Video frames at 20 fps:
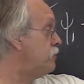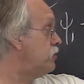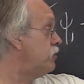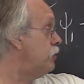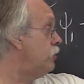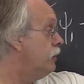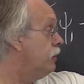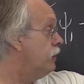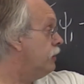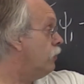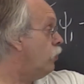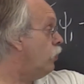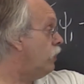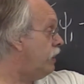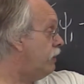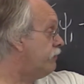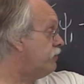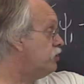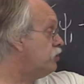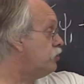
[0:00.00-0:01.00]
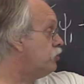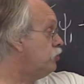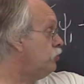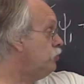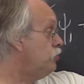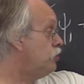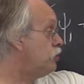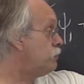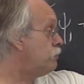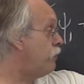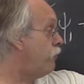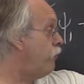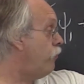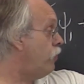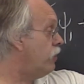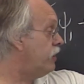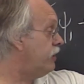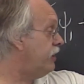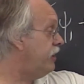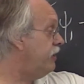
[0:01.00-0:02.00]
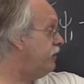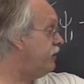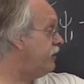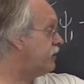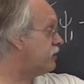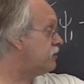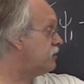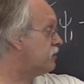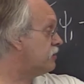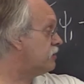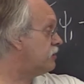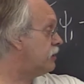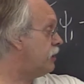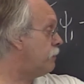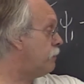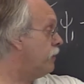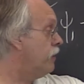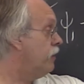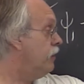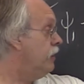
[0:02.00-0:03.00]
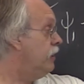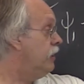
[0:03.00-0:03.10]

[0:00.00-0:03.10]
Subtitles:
So whatever is true just before that indexing step